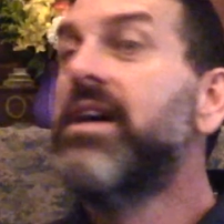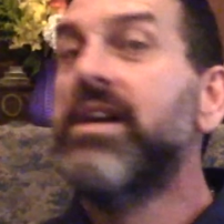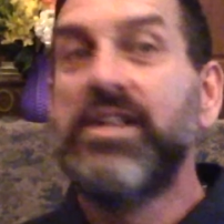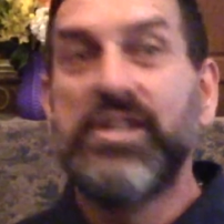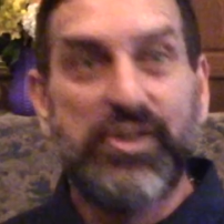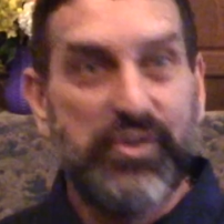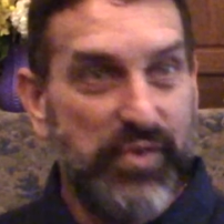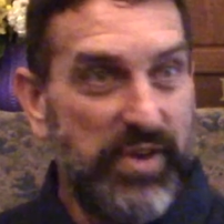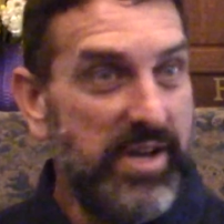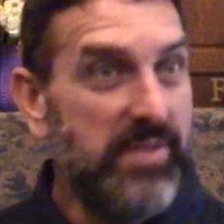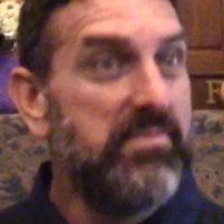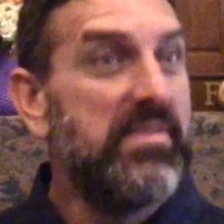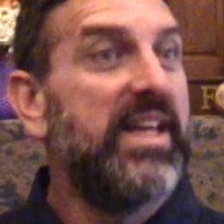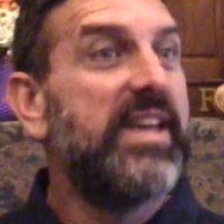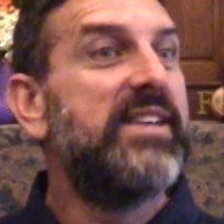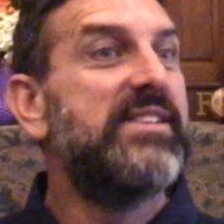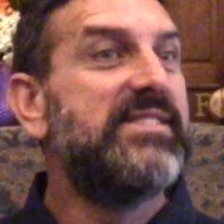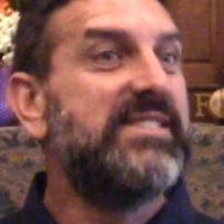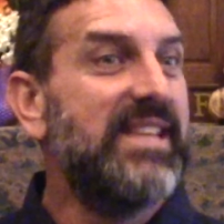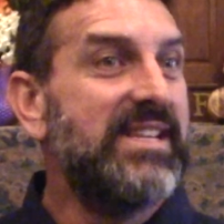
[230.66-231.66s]
Treat them like
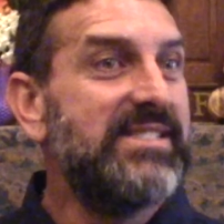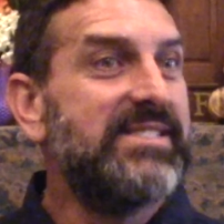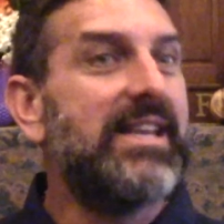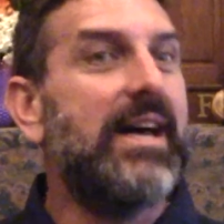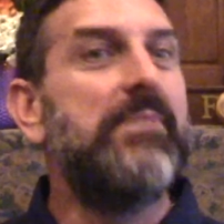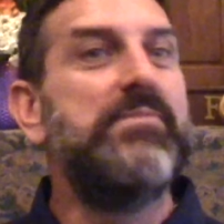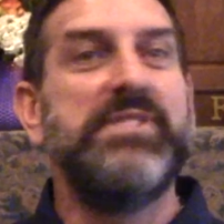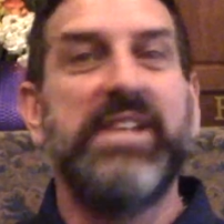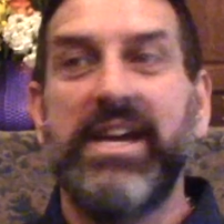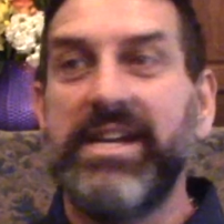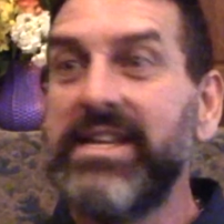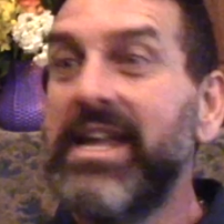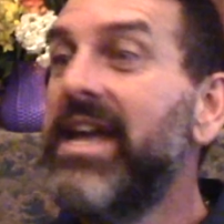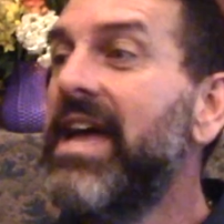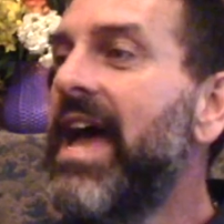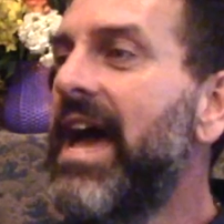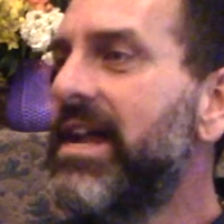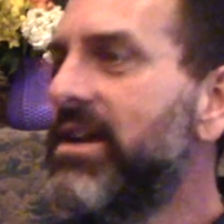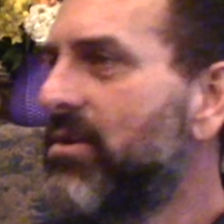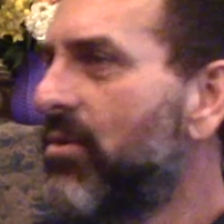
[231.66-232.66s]
a sense object.
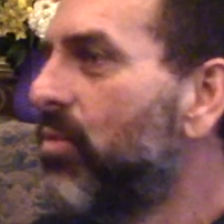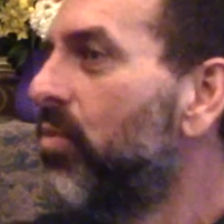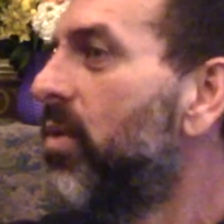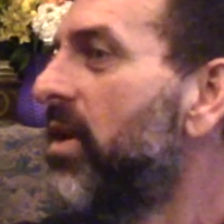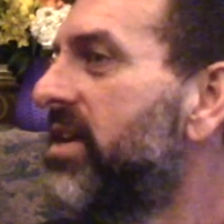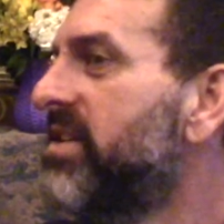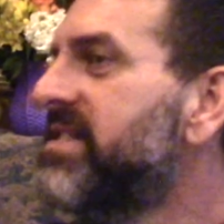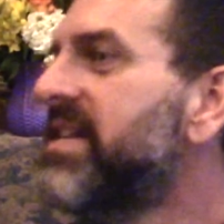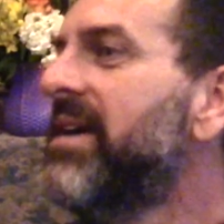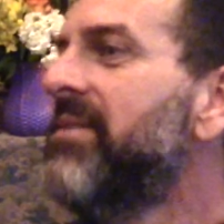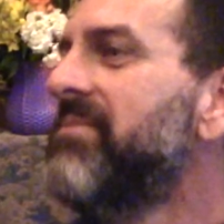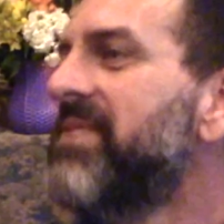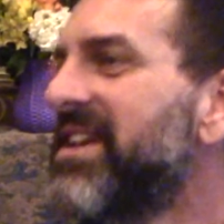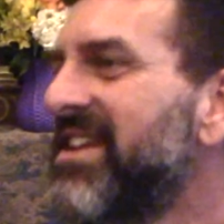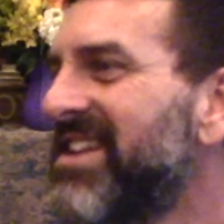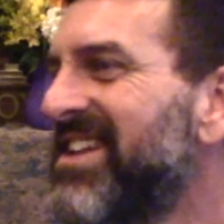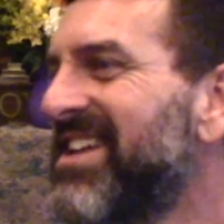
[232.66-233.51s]
And what does that mean?